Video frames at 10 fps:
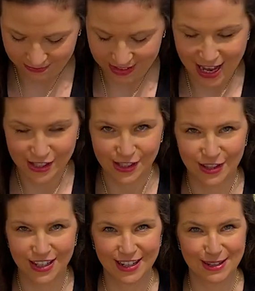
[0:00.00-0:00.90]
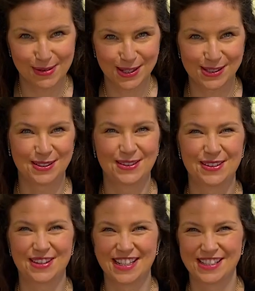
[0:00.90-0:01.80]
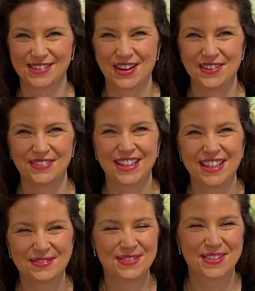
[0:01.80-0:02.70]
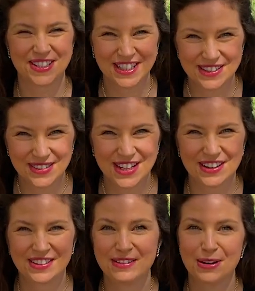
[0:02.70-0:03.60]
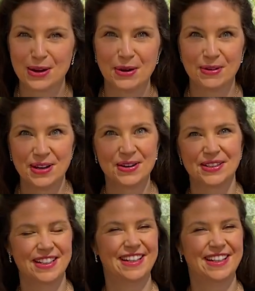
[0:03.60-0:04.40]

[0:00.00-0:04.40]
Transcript: Yeah, so the lucky person who got this, hopefully they'll be watching this video and they'll be like, oh my God.